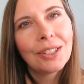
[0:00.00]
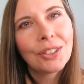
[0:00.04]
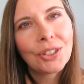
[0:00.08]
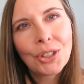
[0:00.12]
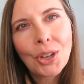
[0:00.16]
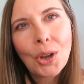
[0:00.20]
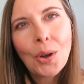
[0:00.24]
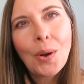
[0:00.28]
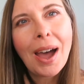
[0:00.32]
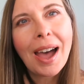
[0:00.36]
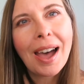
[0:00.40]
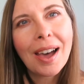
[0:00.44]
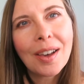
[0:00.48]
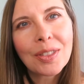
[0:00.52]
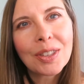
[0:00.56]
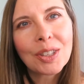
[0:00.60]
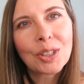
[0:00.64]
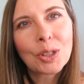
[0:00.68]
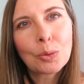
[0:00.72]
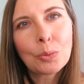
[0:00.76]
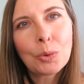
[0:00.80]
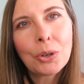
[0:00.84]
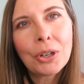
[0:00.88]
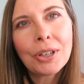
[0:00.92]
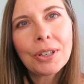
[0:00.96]
So how
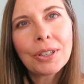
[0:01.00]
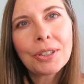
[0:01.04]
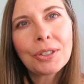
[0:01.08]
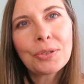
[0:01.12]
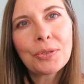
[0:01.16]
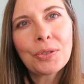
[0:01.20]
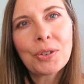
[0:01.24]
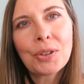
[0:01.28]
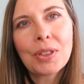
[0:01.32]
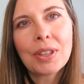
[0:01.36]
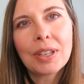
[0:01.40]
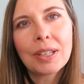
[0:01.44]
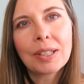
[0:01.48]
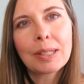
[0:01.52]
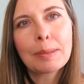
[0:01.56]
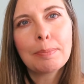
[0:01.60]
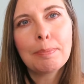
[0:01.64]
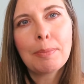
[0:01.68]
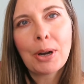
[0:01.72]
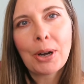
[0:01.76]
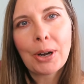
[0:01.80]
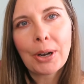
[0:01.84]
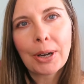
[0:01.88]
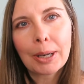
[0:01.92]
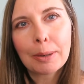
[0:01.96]
this works for this
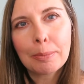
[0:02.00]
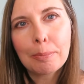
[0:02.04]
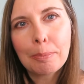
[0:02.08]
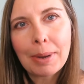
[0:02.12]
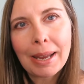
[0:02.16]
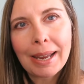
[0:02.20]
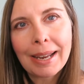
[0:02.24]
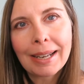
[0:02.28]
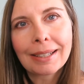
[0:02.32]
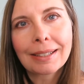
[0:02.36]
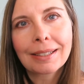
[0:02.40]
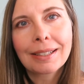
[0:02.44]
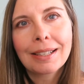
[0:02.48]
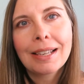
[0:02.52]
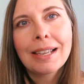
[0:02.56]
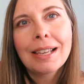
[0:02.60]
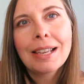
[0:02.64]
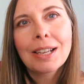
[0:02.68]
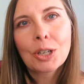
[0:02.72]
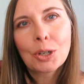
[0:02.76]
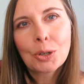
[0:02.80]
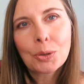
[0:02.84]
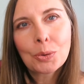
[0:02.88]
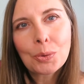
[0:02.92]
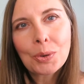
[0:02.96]
Merrick Bank
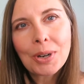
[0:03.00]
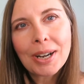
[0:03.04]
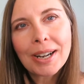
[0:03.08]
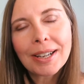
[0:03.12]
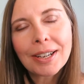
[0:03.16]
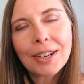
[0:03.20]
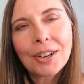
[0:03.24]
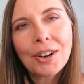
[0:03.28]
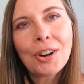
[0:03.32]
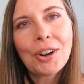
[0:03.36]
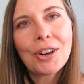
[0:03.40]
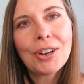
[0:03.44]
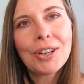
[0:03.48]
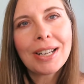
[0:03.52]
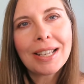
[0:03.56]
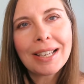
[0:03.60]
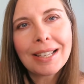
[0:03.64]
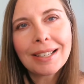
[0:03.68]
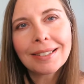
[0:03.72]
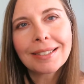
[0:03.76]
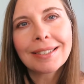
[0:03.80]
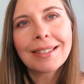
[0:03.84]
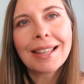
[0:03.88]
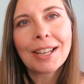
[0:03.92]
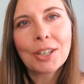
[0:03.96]
credit card
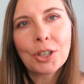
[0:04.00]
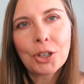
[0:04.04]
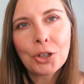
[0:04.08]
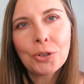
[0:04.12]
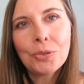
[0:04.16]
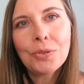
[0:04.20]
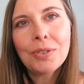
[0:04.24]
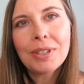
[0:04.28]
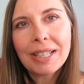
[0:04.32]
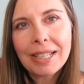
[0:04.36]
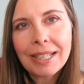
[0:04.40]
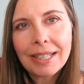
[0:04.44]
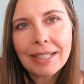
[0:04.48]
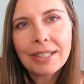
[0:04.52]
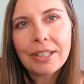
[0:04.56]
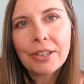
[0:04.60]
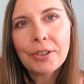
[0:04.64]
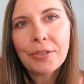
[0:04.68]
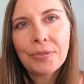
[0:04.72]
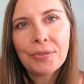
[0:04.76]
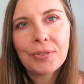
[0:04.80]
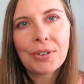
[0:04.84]
is that you need to